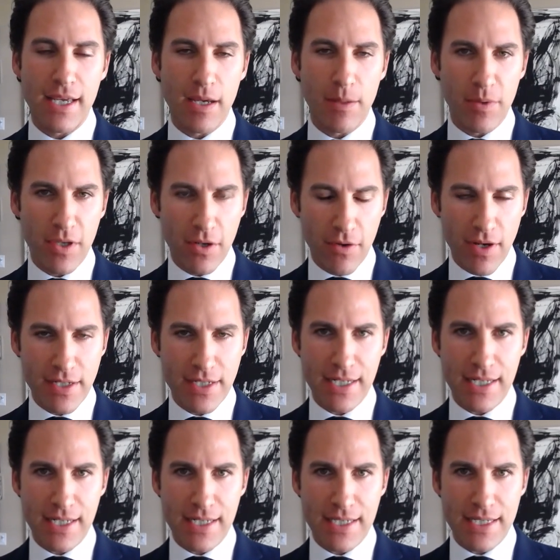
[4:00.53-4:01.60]
It'll be
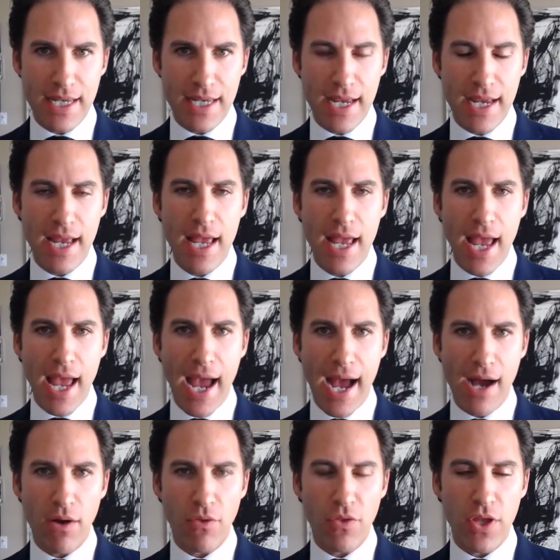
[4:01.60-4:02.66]
interesting to see
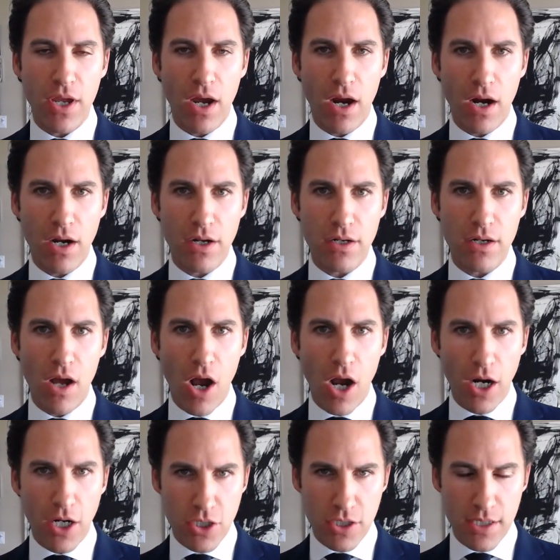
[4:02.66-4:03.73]
how the art
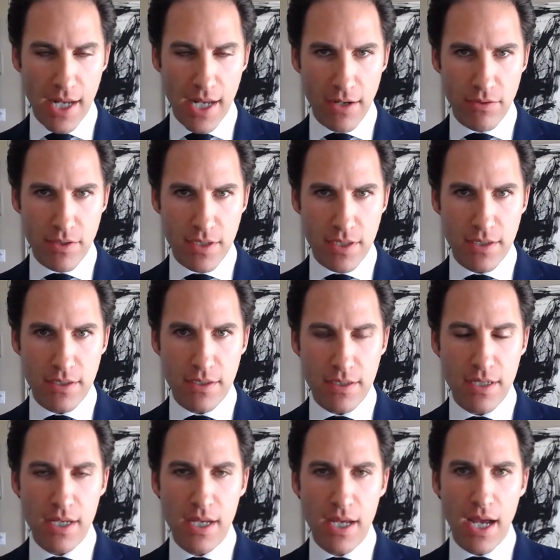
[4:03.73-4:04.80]
auction
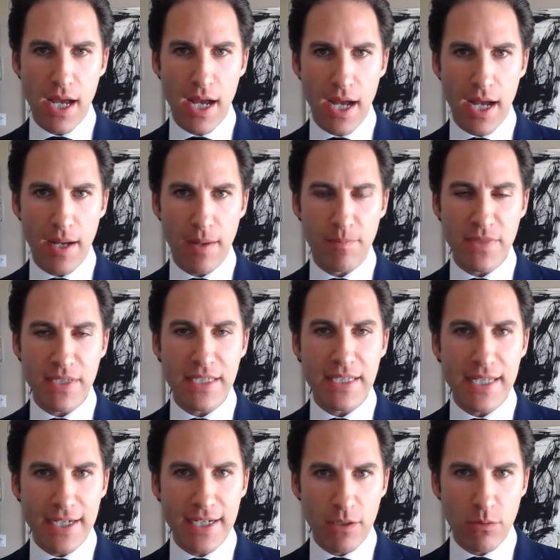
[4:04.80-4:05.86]
houses
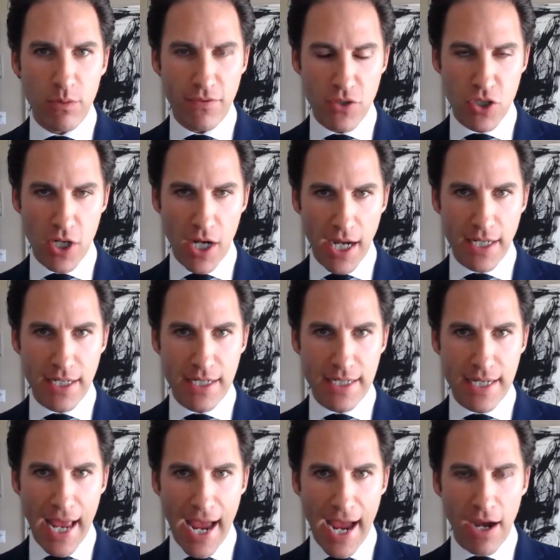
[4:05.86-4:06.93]
deal with China
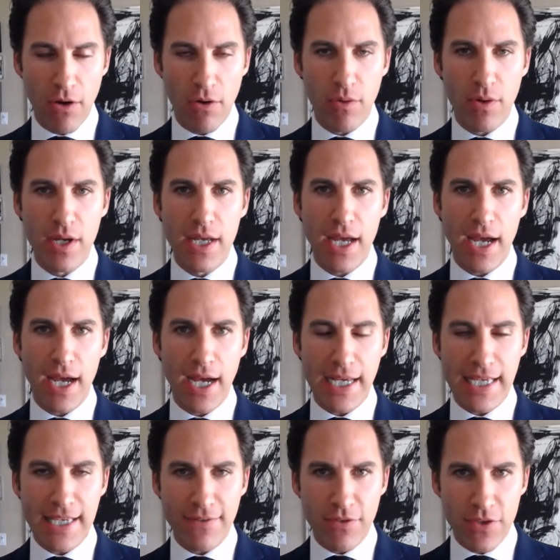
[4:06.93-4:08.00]
now,
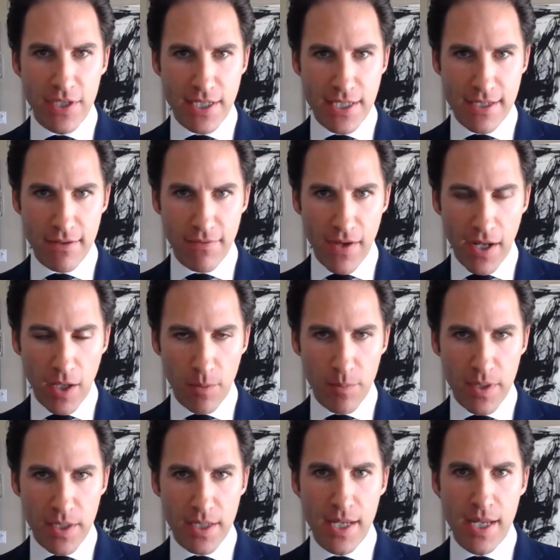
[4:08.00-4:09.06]
given this
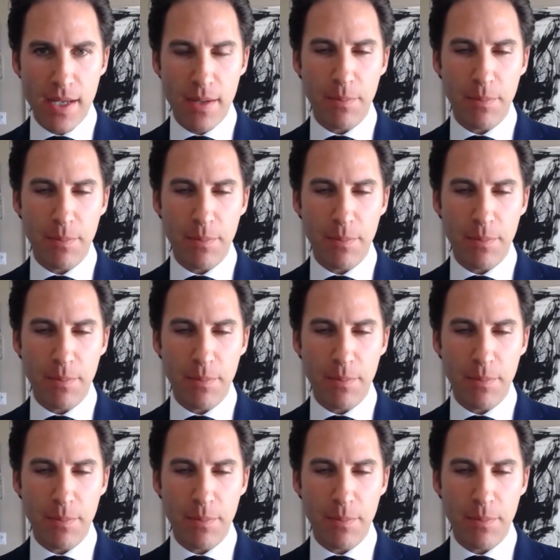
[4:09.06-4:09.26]
development.